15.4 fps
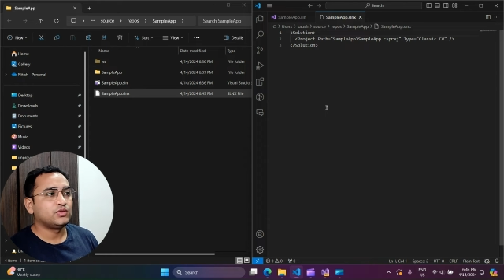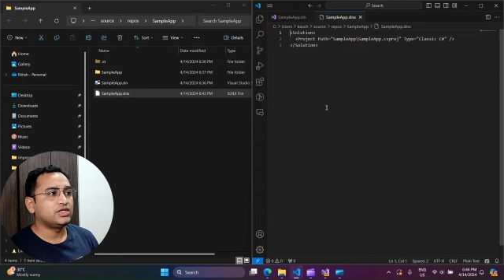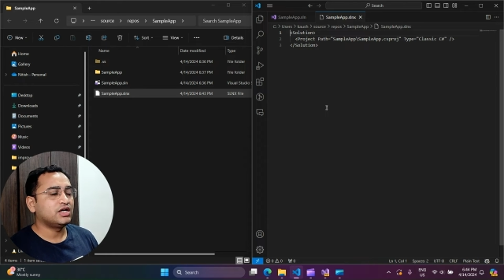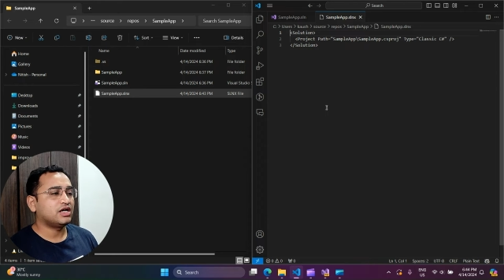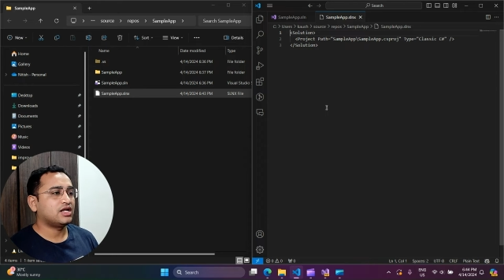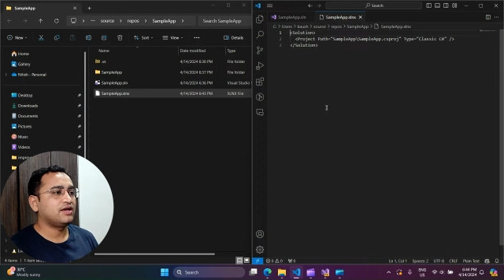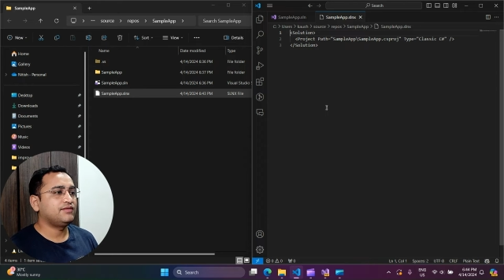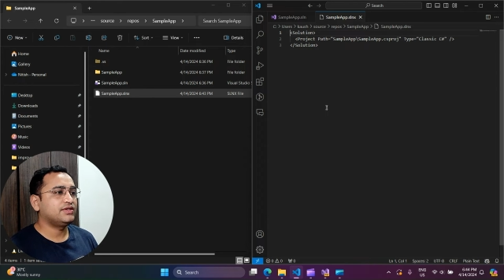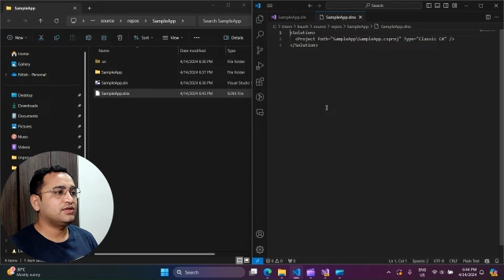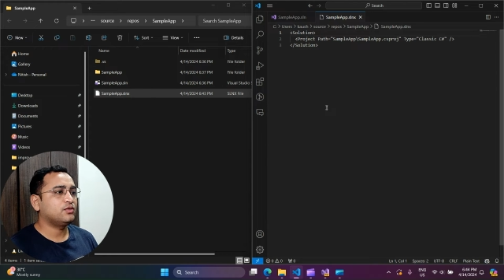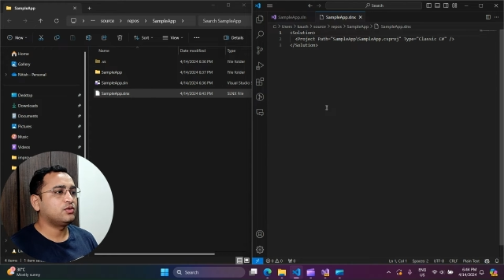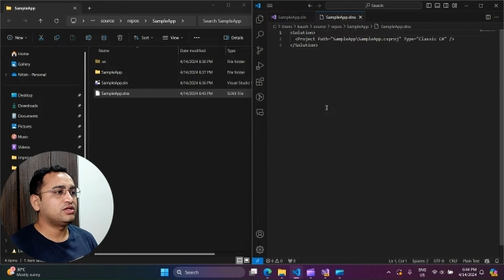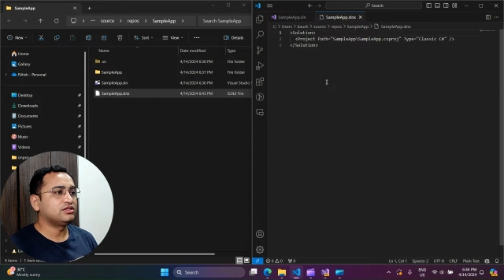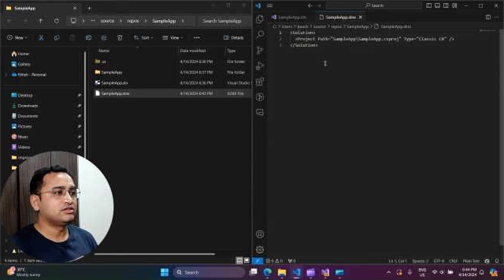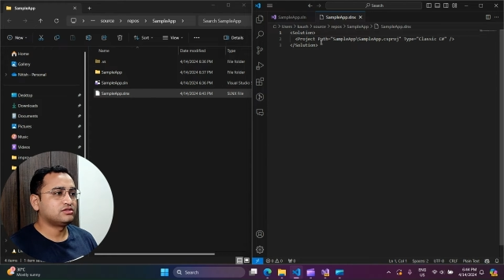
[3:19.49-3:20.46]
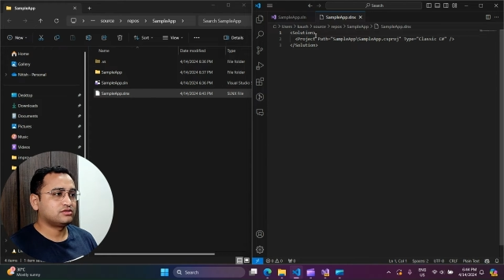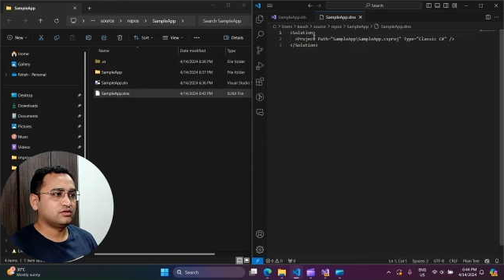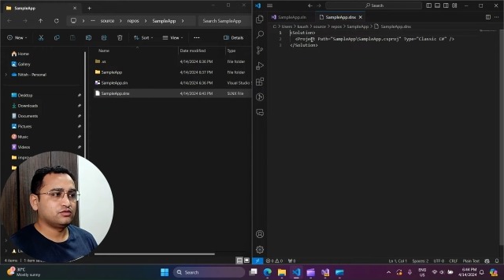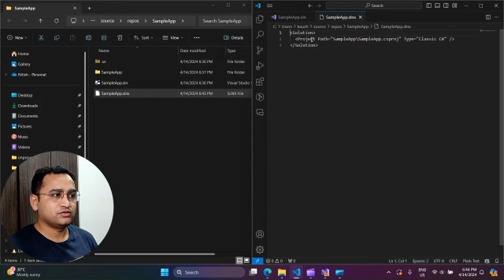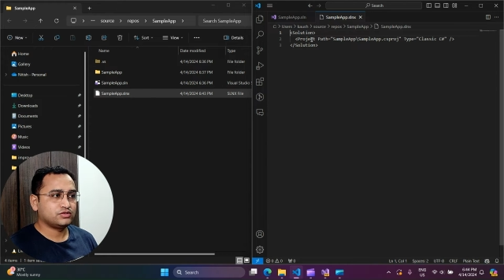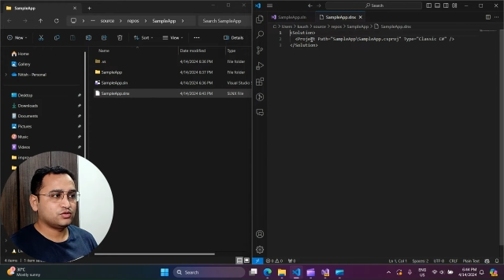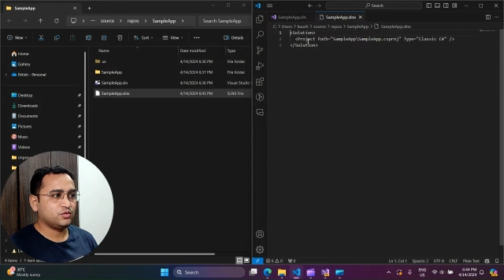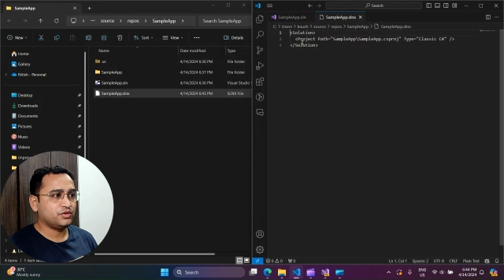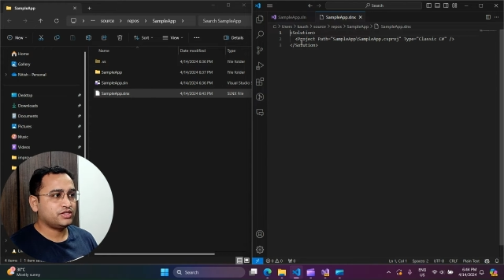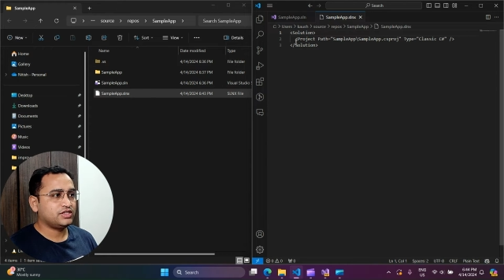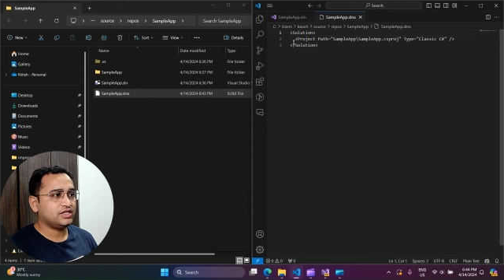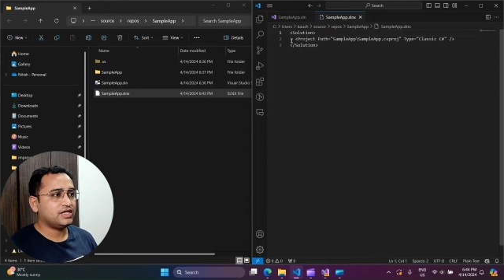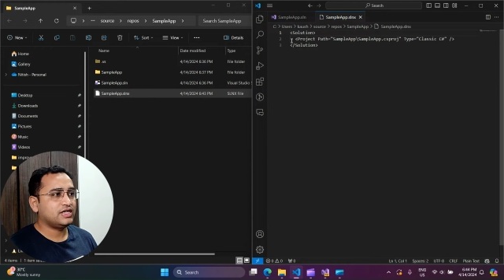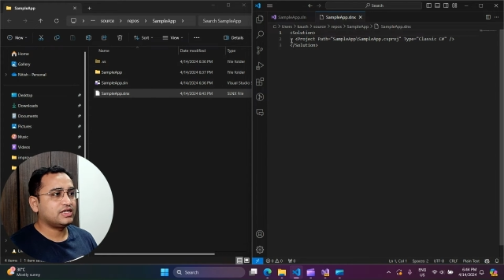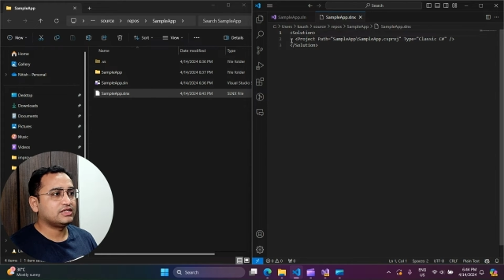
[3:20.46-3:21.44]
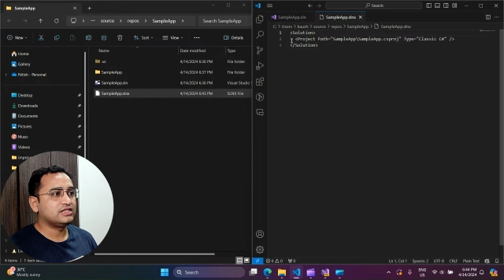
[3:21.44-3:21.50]
We are having only this solution over
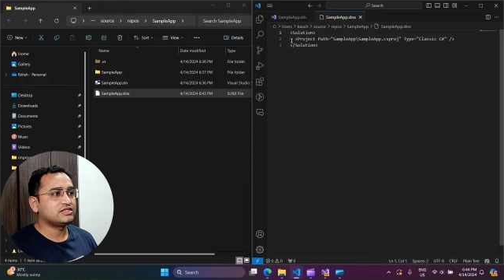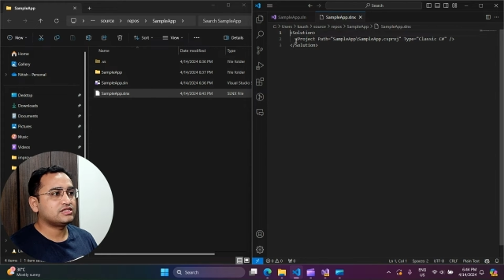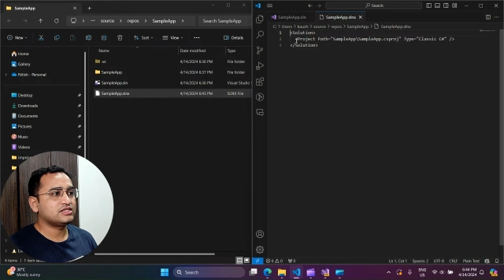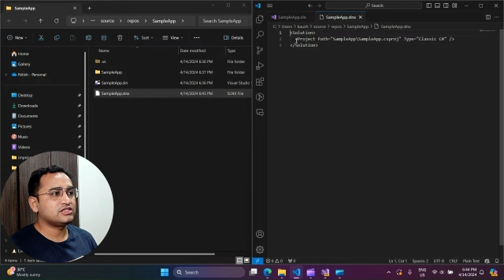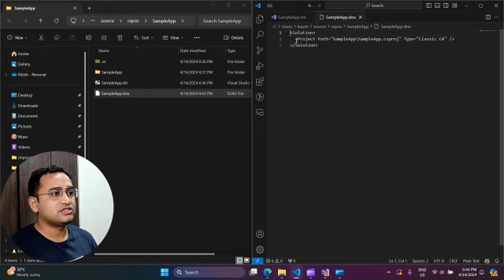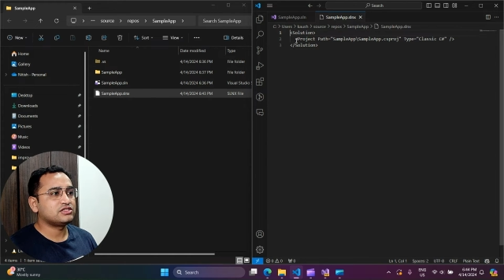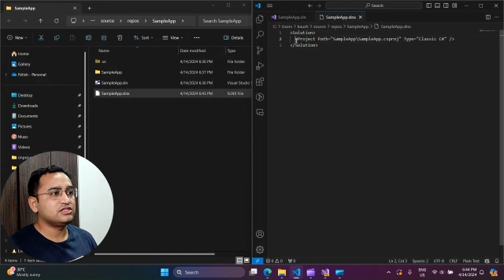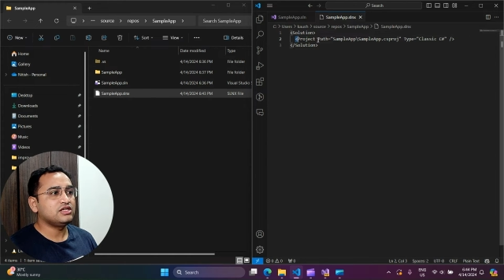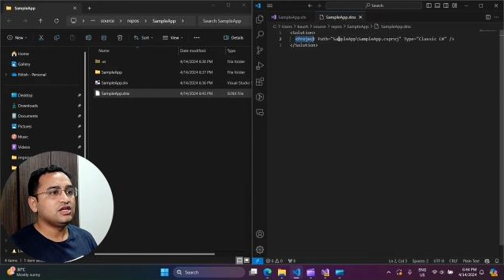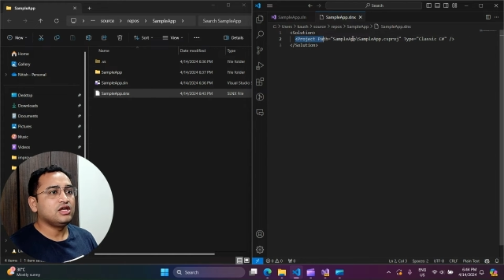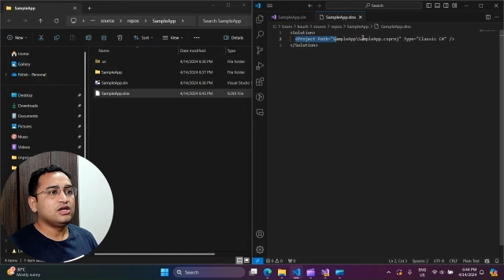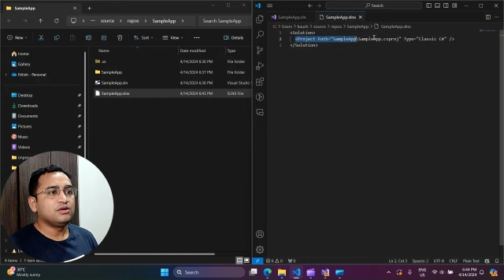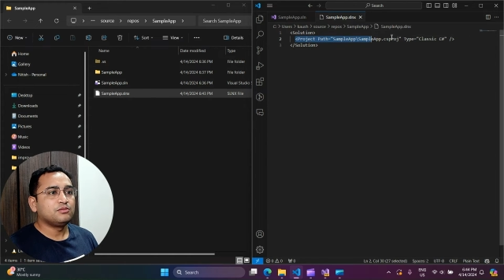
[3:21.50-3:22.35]
here and this is the